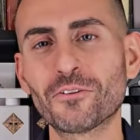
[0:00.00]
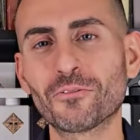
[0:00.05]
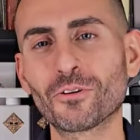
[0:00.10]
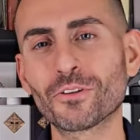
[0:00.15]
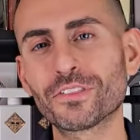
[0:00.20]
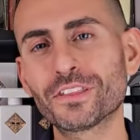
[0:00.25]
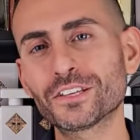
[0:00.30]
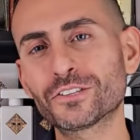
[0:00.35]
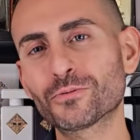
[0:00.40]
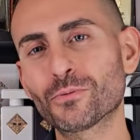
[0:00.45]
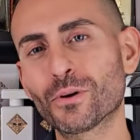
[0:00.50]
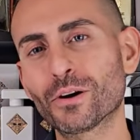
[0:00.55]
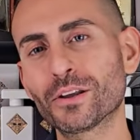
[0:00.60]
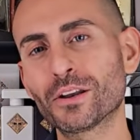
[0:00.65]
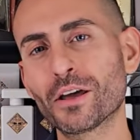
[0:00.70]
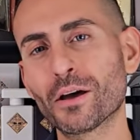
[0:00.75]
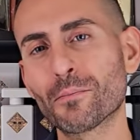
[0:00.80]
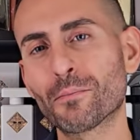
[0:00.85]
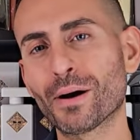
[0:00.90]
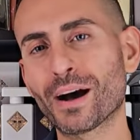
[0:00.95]
Well, this
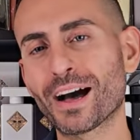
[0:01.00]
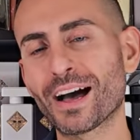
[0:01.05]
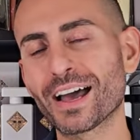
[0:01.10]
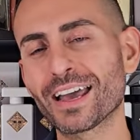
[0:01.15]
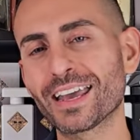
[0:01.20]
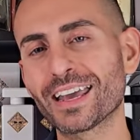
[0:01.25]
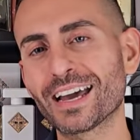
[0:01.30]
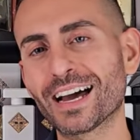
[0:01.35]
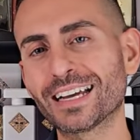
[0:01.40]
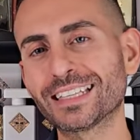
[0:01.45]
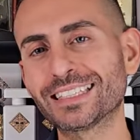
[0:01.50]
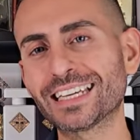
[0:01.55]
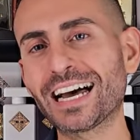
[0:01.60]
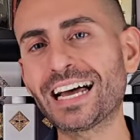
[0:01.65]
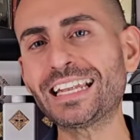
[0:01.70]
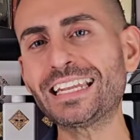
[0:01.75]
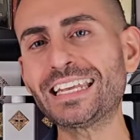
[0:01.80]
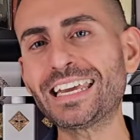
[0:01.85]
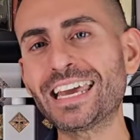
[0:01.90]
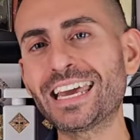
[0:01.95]
one by
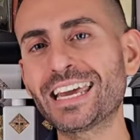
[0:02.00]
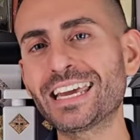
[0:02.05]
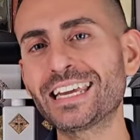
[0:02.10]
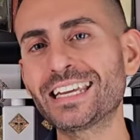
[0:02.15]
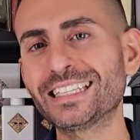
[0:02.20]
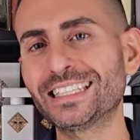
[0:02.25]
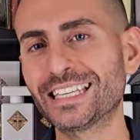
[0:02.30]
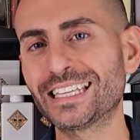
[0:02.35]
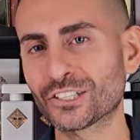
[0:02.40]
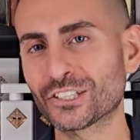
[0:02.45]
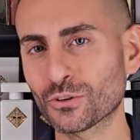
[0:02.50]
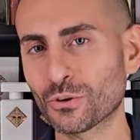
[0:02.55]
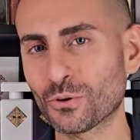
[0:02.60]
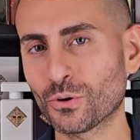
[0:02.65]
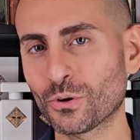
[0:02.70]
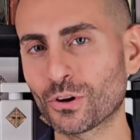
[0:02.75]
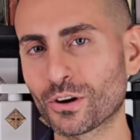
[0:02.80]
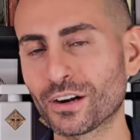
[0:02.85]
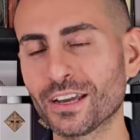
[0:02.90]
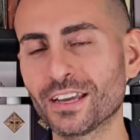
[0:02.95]
Atelier des
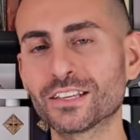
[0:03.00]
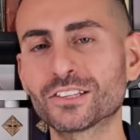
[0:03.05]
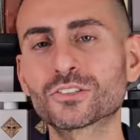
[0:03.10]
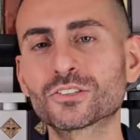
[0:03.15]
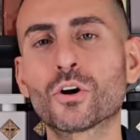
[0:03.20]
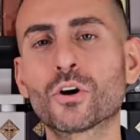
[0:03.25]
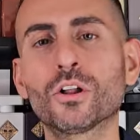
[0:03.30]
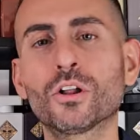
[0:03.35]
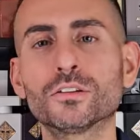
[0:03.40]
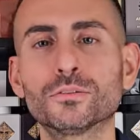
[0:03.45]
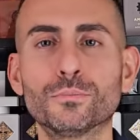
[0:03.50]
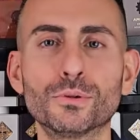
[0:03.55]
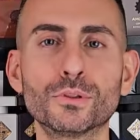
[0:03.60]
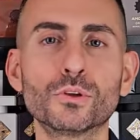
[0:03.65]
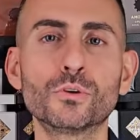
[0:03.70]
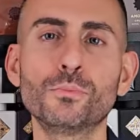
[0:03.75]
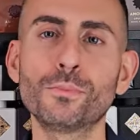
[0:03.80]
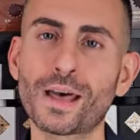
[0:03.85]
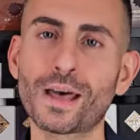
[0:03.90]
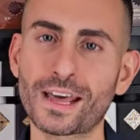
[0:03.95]
Ors is called
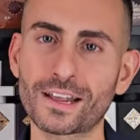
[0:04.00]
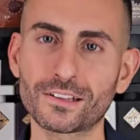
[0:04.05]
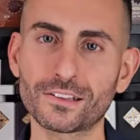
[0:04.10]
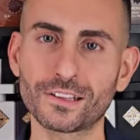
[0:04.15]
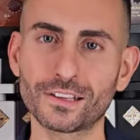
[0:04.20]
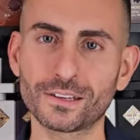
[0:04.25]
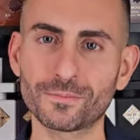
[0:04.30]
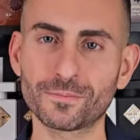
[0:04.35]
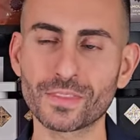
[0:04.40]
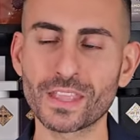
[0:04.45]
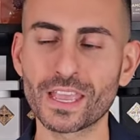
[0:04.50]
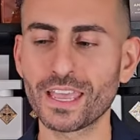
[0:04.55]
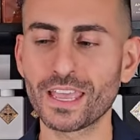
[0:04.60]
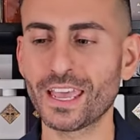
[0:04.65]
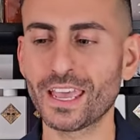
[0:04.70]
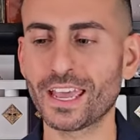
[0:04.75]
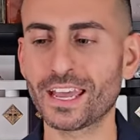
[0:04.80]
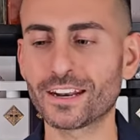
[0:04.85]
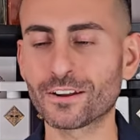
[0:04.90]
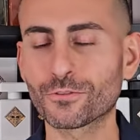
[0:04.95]
Blue Madeline.
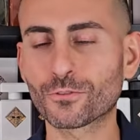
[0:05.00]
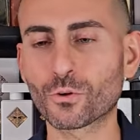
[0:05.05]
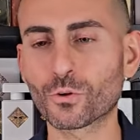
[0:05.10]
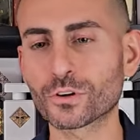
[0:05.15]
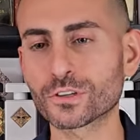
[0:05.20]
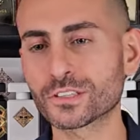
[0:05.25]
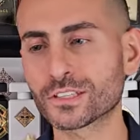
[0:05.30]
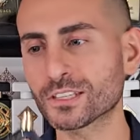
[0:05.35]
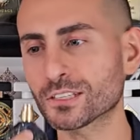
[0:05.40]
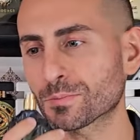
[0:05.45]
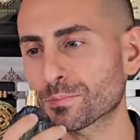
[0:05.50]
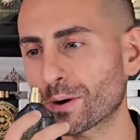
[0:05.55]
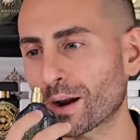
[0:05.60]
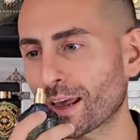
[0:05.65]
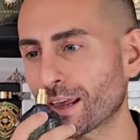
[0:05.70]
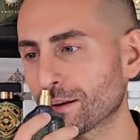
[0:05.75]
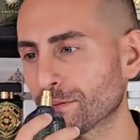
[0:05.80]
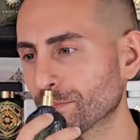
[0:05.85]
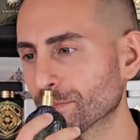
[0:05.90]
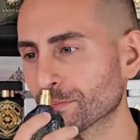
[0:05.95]
And of course, this
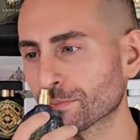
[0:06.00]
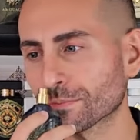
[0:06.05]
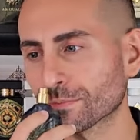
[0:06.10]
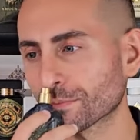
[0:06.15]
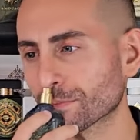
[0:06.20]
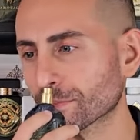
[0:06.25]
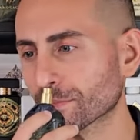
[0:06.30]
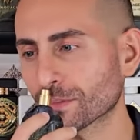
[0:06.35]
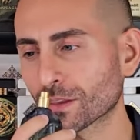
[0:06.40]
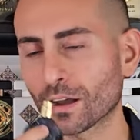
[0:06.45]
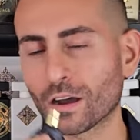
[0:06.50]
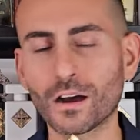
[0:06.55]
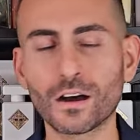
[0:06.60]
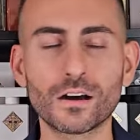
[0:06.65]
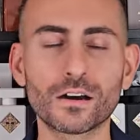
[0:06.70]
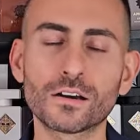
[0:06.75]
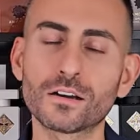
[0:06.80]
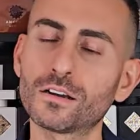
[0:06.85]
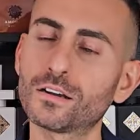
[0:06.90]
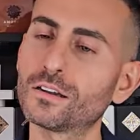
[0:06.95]
brand,
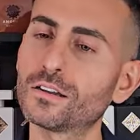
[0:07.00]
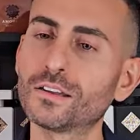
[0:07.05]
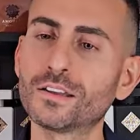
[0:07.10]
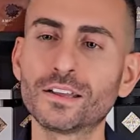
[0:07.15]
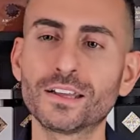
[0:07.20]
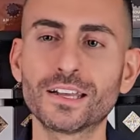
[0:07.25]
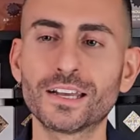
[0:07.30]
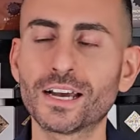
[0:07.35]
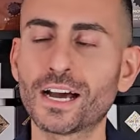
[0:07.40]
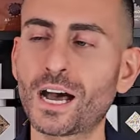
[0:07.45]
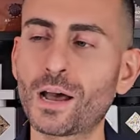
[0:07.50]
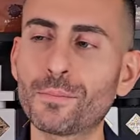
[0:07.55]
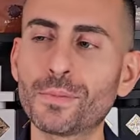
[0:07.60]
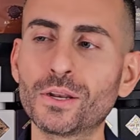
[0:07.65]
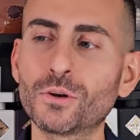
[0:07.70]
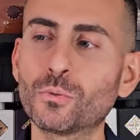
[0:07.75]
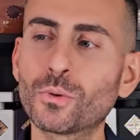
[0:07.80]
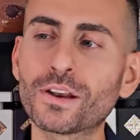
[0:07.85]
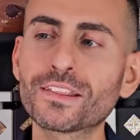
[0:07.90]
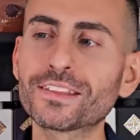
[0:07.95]
oh, I
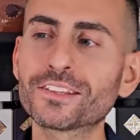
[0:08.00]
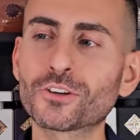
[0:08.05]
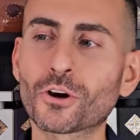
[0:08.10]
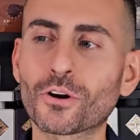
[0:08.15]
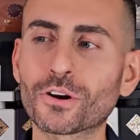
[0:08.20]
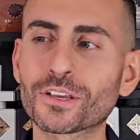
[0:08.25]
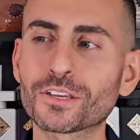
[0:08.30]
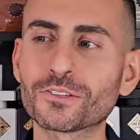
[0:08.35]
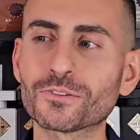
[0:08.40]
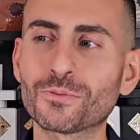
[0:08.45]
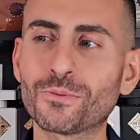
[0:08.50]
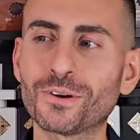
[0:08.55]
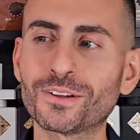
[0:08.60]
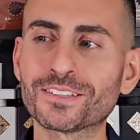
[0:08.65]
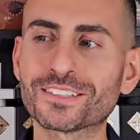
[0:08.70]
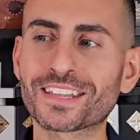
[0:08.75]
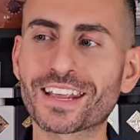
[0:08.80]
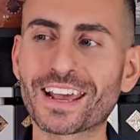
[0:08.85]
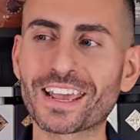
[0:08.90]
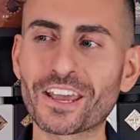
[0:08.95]
mean, one of the darkest
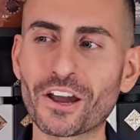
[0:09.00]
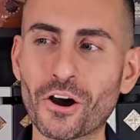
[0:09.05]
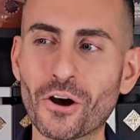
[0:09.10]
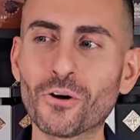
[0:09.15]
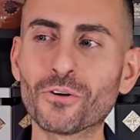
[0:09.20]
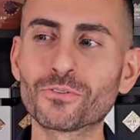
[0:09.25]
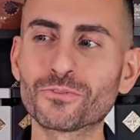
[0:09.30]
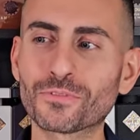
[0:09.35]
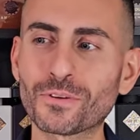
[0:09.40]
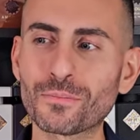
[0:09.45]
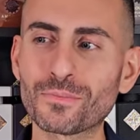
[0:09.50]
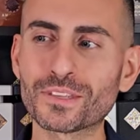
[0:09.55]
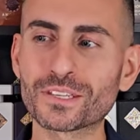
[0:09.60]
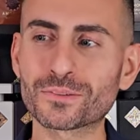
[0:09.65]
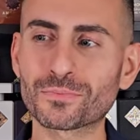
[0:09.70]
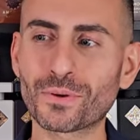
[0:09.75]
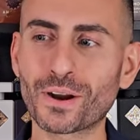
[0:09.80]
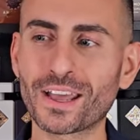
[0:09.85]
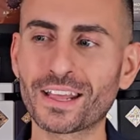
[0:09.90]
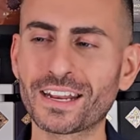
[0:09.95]
ones that I own from
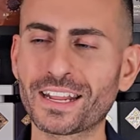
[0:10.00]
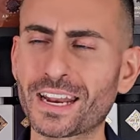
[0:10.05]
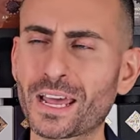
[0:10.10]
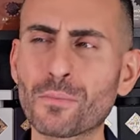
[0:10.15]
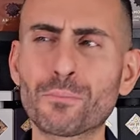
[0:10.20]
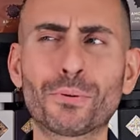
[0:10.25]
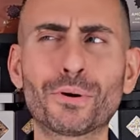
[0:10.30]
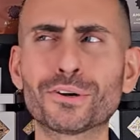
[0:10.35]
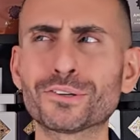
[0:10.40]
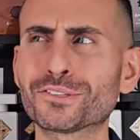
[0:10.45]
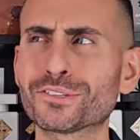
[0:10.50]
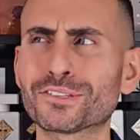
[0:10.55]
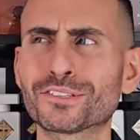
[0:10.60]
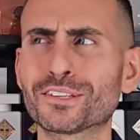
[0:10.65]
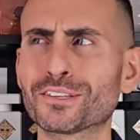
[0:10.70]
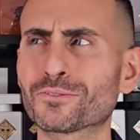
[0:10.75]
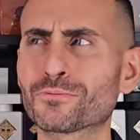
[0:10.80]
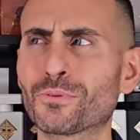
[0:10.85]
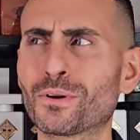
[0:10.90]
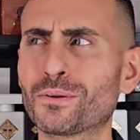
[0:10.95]
this brand, and I purchased
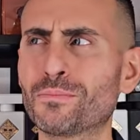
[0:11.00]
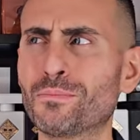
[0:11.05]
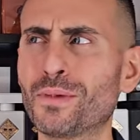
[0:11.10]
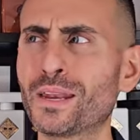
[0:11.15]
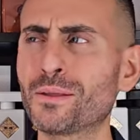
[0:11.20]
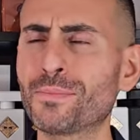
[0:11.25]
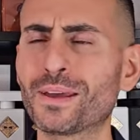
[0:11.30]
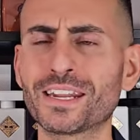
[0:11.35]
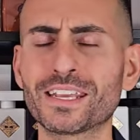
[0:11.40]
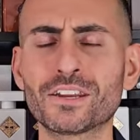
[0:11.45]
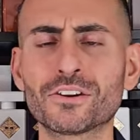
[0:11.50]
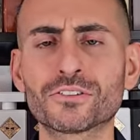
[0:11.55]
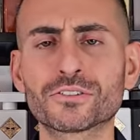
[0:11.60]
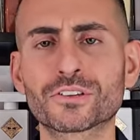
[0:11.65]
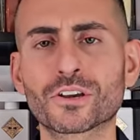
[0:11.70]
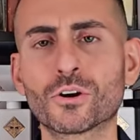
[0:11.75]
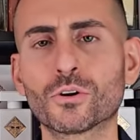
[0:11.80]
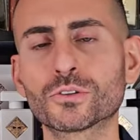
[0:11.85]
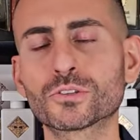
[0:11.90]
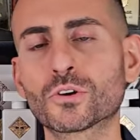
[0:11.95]
this one many, many years
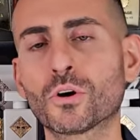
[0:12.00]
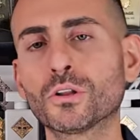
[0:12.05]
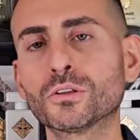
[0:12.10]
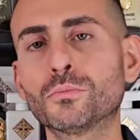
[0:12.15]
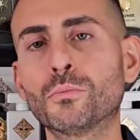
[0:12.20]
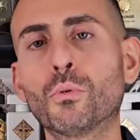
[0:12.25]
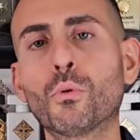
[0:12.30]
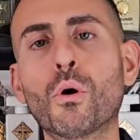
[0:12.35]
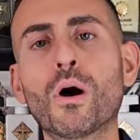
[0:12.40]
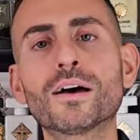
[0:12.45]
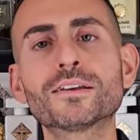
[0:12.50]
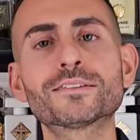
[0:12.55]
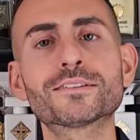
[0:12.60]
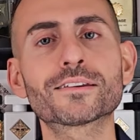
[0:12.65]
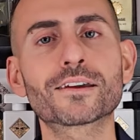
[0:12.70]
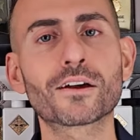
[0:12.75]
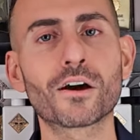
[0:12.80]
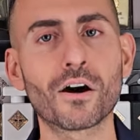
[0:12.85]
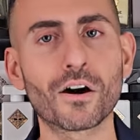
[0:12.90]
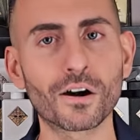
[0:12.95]
ago. It's called Bois
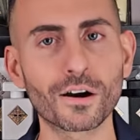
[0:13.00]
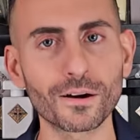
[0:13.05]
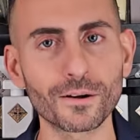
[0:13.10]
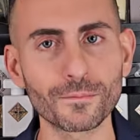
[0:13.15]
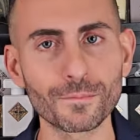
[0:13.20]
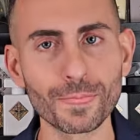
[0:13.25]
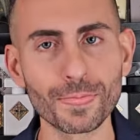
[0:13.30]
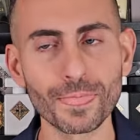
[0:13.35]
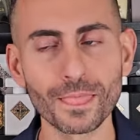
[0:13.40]
Sikar.